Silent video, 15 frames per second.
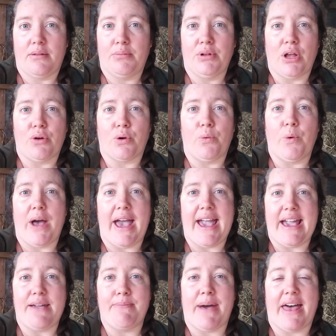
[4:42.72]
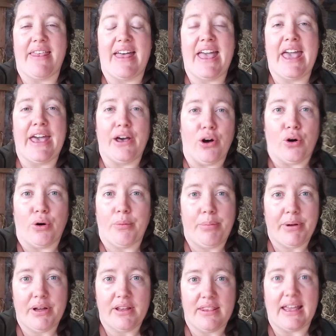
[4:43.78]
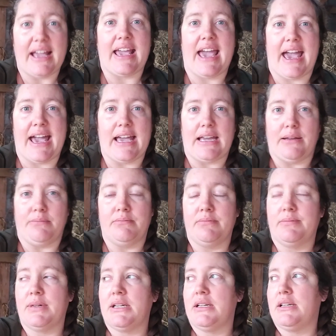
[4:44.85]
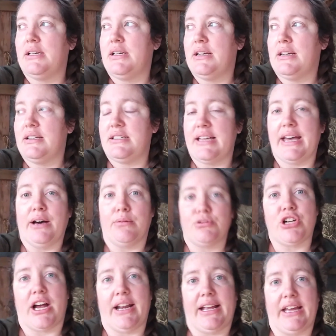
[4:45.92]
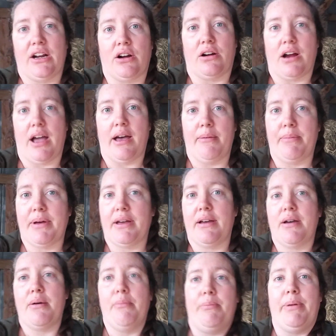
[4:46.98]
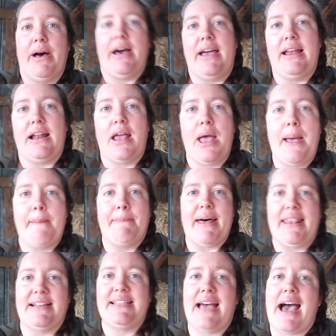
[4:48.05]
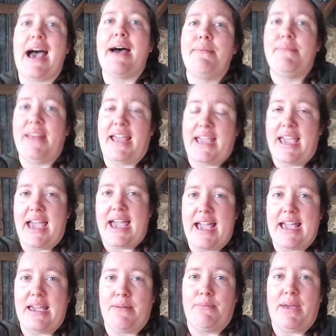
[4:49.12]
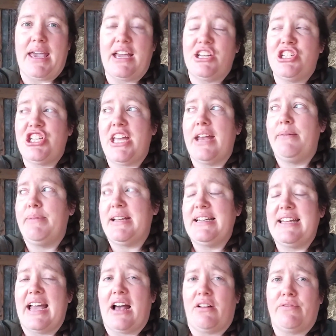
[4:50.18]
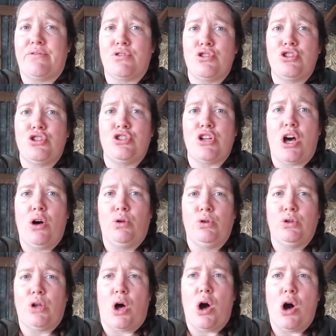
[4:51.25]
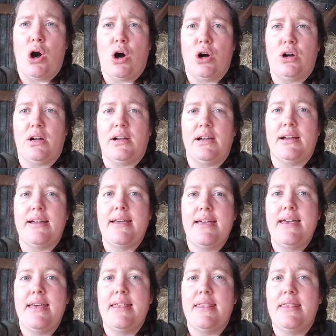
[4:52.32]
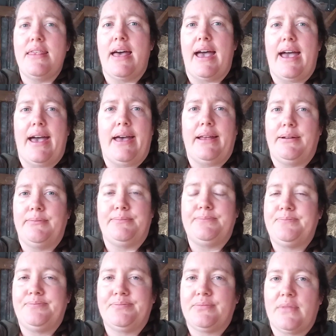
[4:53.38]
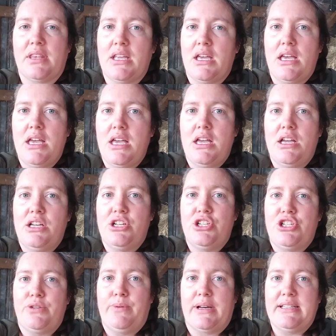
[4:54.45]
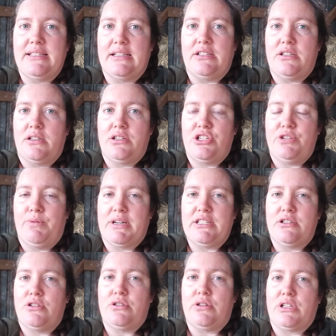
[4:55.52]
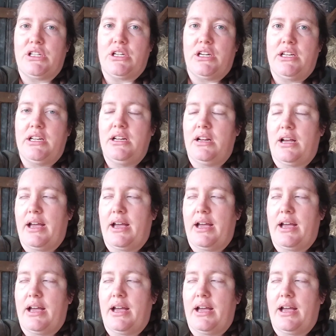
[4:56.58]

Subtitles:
blown away by the help that came to help try to get her up. But by the time they came, she had been down for so long that she wasn't doing good.